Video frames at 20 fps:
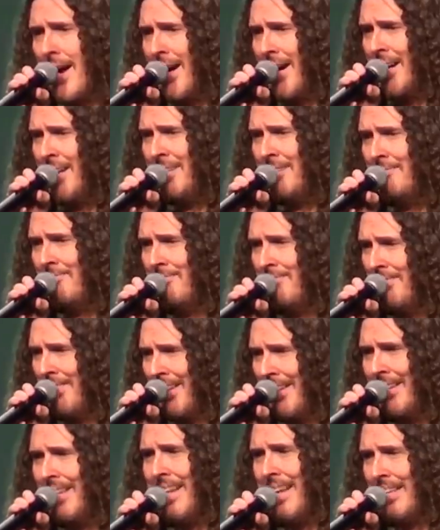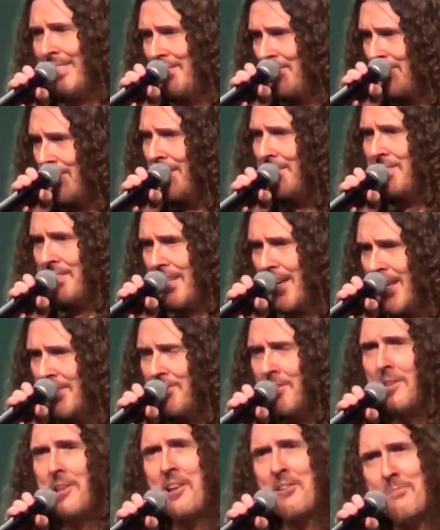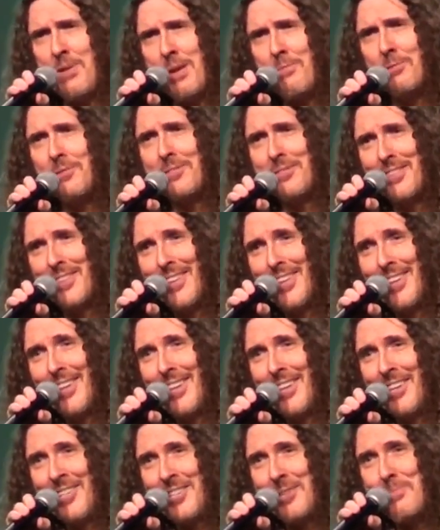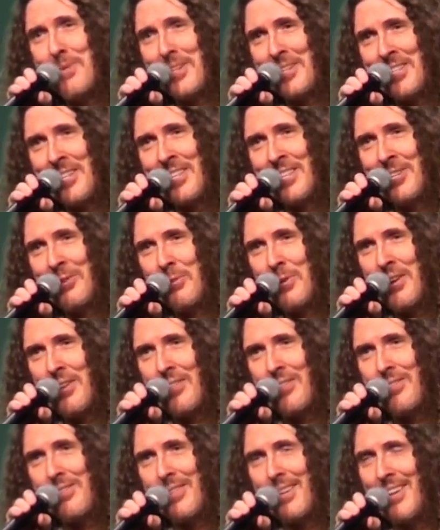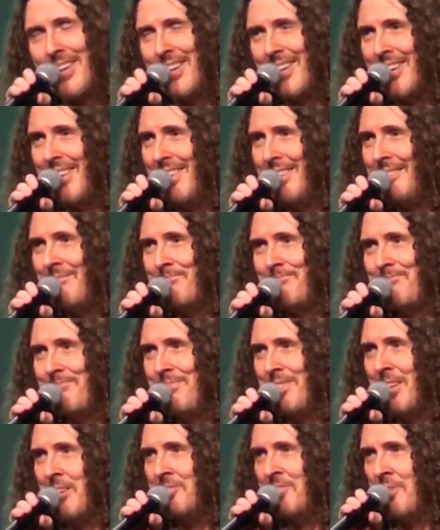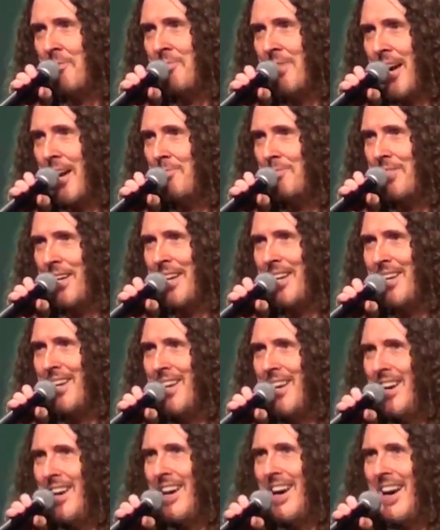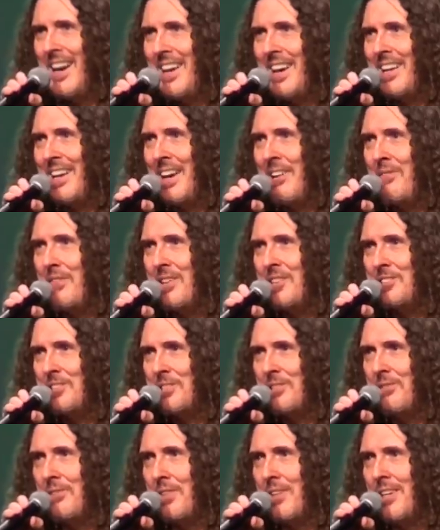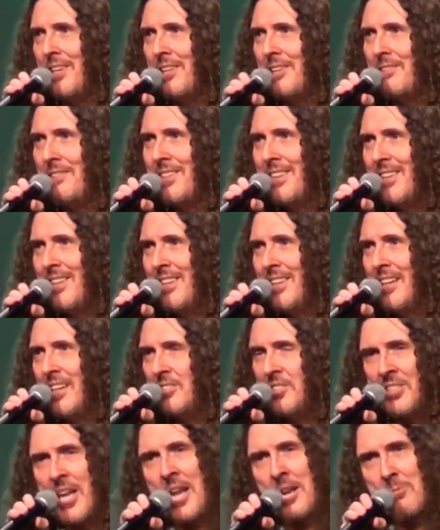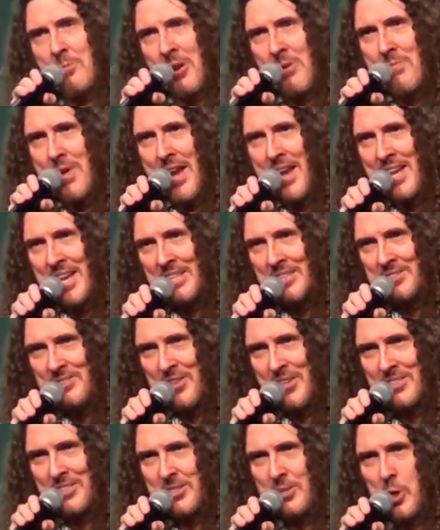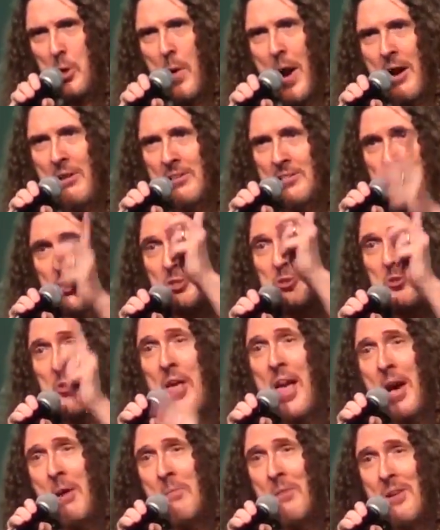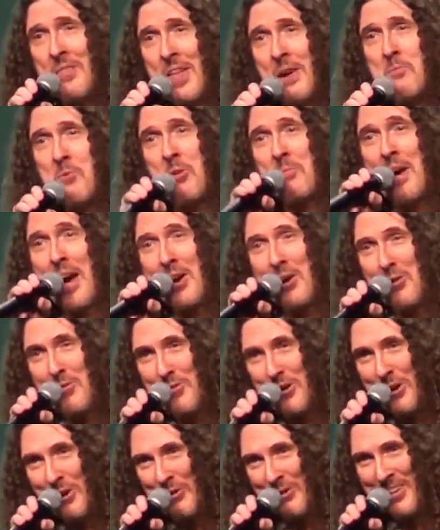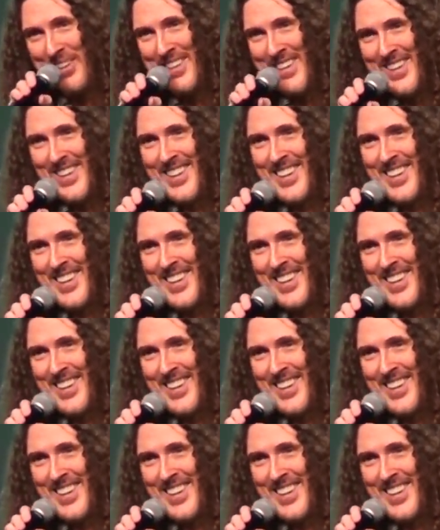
Um, and it's, it's, yeah, it's a lot of people to be dealing with. Uh, you know, sometimes I, I get envious of uh, Uh, stand-up comedians that just go out and it's just them, them with a microphone,